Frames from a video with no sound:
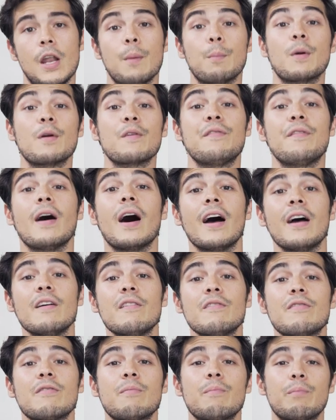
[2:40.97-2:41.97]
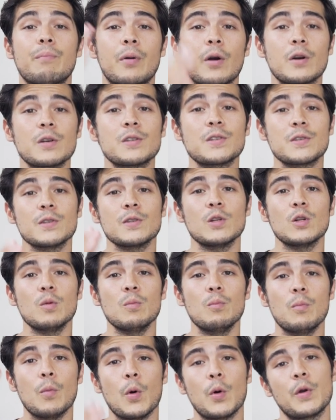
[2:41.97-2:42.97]
Number five,
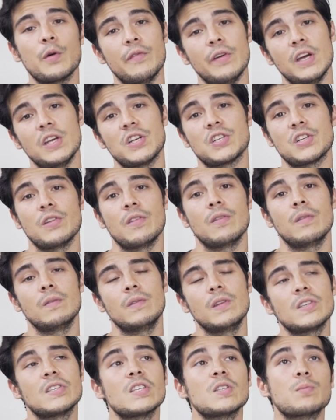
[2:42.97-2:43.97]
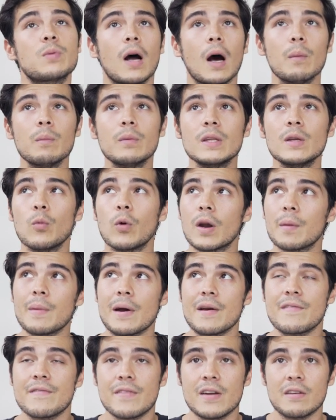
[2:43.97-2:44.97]
personal motivation. This is probably one of
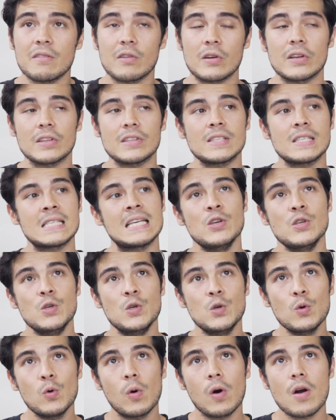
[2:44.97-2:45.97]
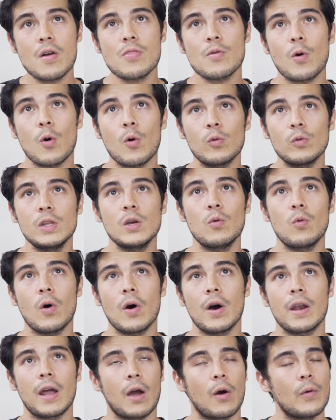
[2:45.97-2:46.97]
my favorites. You are the only
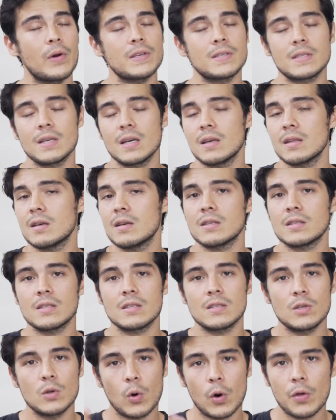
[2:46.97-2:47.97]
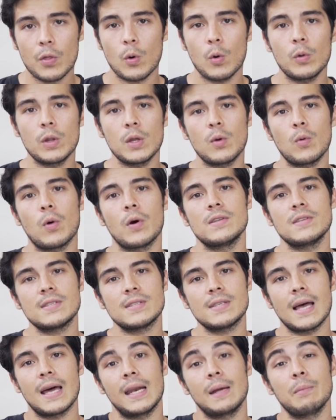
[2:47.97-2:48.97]
one, I always say this, you are the only one
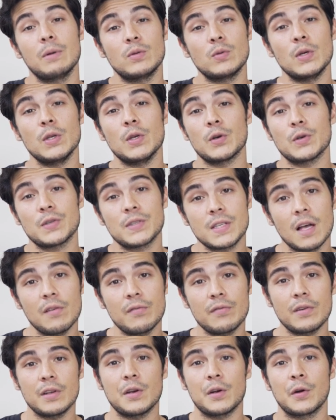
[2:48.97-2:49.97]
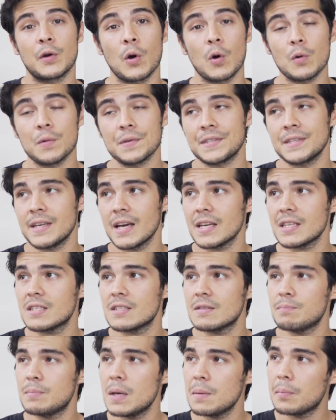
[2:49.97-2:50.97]
standing between yourself and your goals.
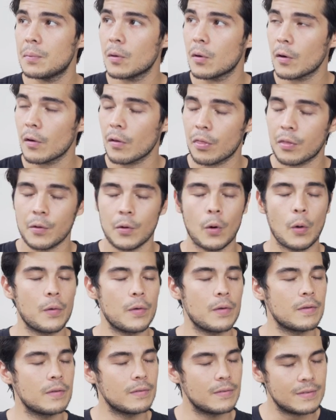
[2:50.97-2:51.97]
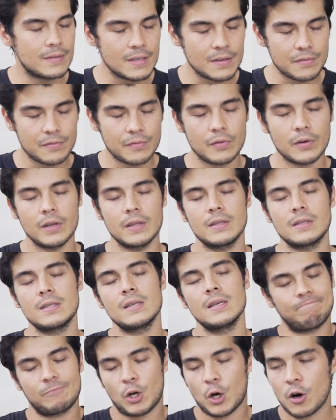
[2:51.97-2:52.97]
Yes, people are thrown different
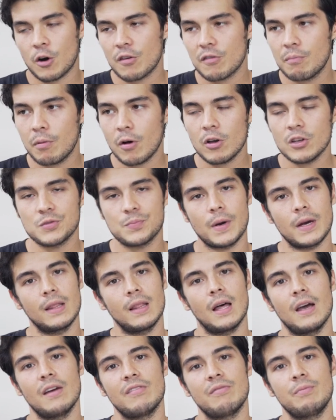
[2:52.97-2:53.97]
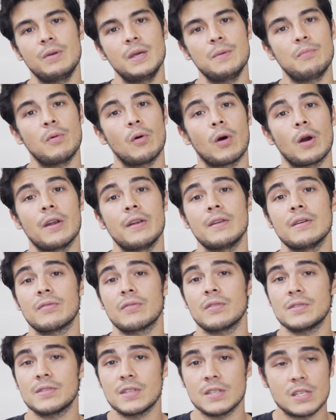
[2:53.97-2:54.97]
curveballs by life. People are in
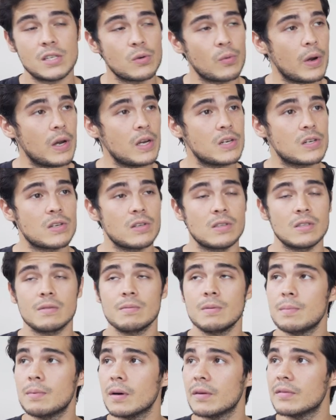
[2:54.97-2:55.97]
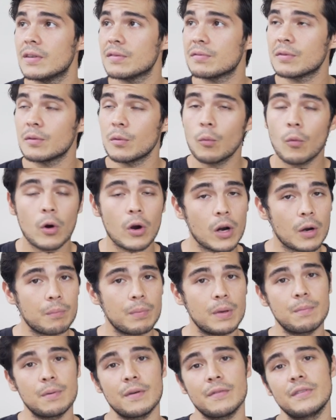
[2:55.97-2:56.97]
different situations. People have different work.
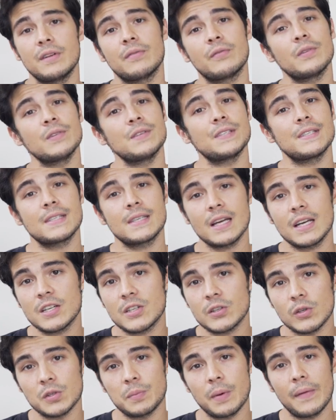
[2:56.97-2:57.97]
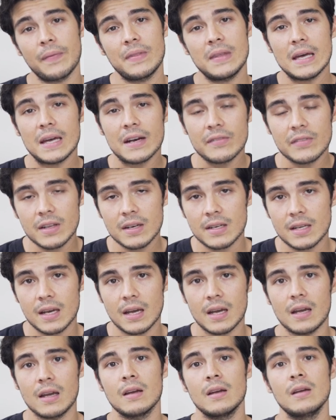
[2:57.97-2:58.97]
People have different schedules. But at the end of the
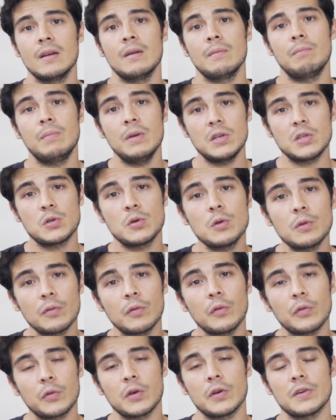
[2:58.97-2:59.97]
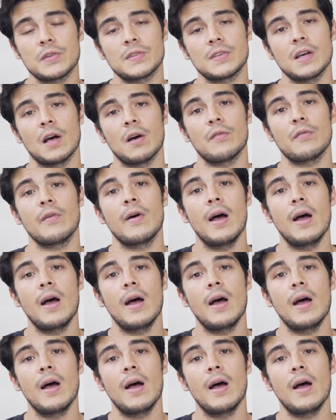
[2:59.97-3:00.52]
day, be truthful to yourself.